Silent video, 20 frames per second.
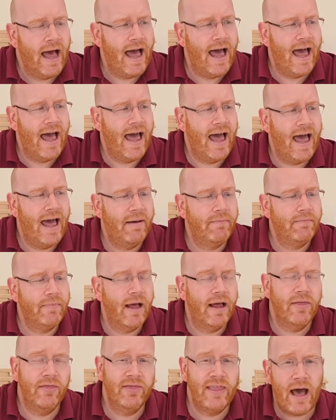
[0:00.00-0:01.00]

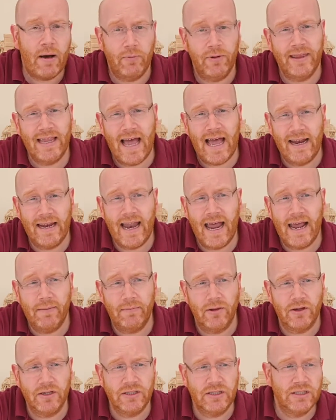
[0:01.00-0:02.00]
That would then
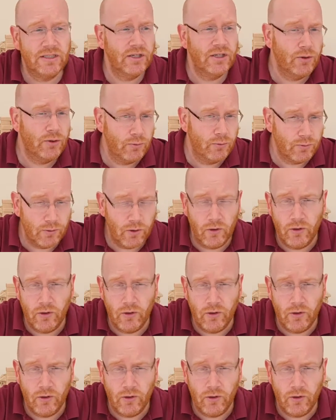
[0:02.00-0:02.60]
enable us to